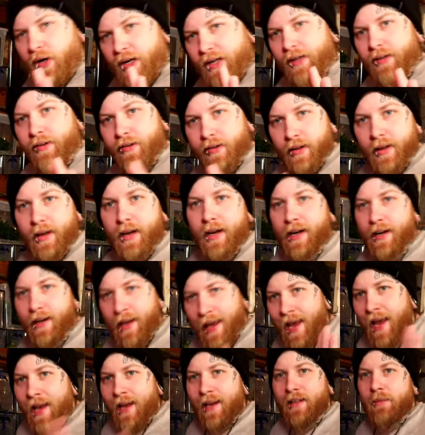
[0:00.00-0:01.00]
with uh,
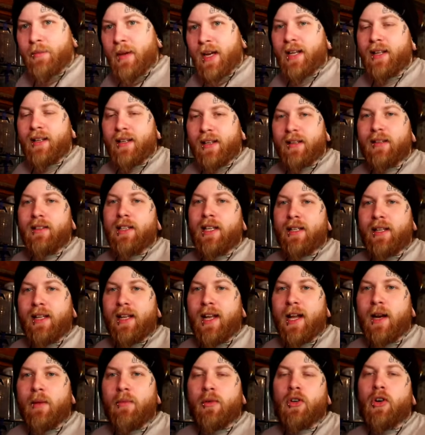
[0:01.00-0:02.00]
making letting
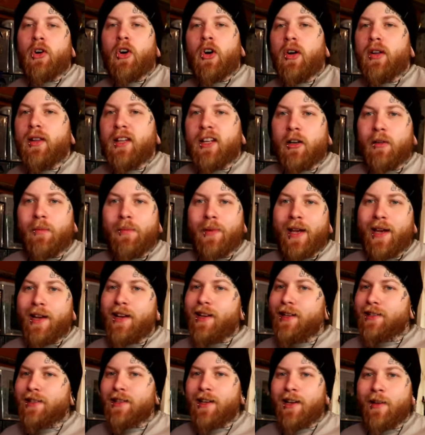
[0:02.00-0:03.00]
the animal grow a little
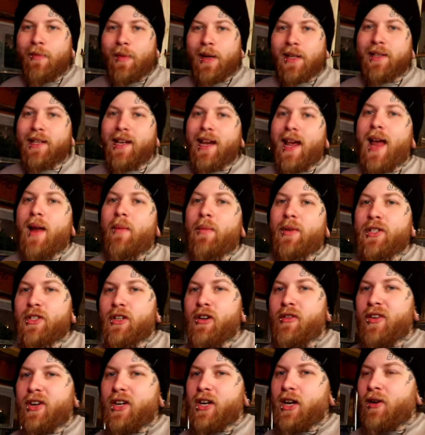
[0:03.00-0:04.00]
bit. It's all about the
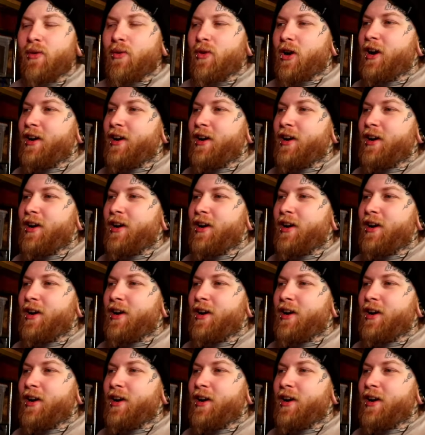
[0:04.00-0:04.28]
animals over here.